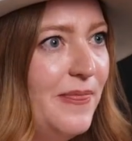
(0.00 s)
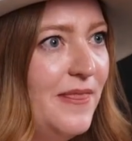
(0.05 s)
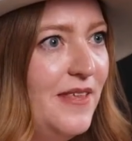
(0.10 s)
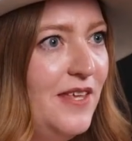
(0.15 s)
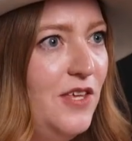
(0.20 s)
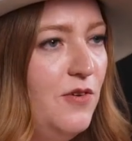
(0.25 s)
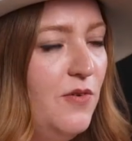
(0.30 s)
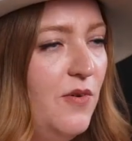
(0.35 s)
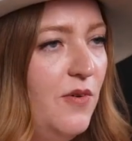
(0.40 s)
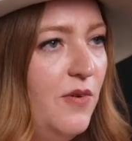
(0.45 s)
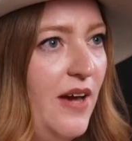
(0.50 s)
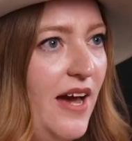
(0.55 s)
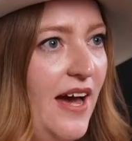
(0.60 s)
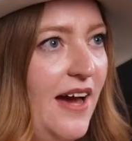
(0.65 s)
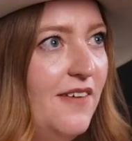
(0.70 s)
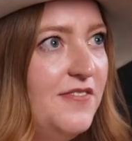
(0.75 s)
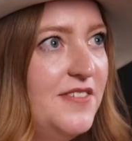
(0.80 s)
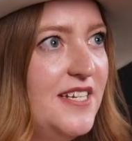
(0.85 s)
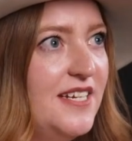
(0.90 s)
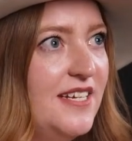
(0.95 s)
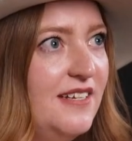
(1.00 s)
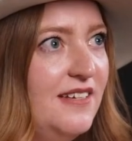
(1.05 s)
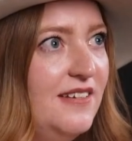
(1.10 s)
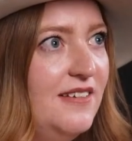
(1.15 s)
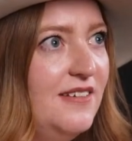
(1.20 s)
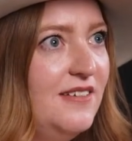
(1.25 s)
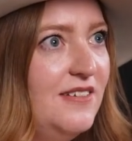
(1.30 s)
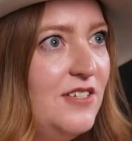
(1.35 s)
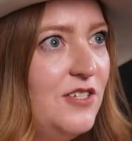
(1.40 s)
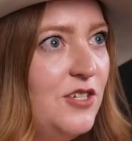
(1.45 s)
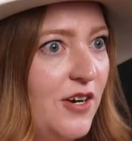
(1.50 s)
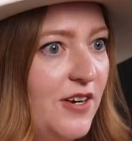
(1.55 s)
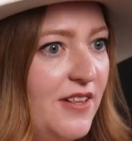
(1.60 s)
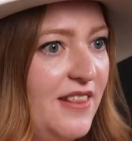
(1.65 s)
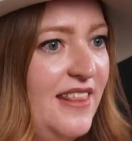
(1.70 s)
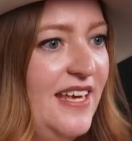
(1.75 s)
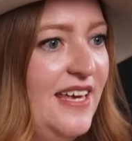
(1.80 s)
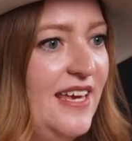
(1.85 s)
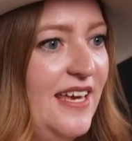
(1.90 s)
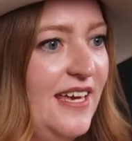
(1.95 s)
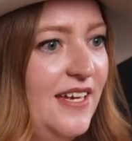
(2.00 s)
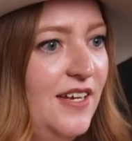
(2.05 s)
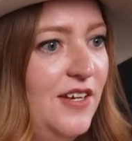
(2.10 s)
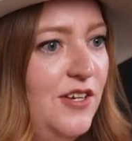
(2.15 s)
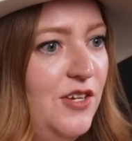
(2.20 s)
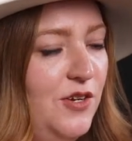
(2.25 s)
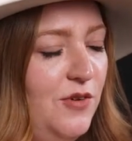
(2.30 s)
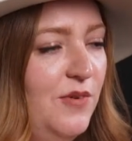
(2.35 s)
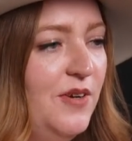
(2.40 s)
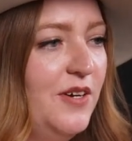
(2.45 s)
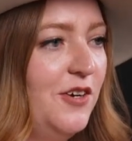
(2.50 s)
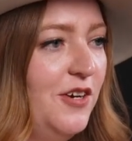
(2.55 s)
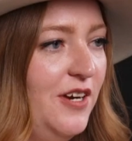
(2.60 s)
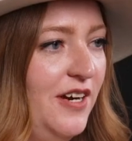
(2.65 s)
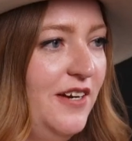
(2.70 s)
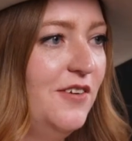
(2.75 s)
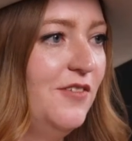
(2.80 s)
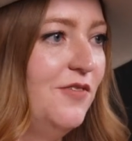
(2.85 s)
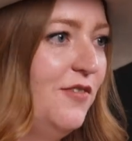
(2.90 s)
you have to start thinking in new and creative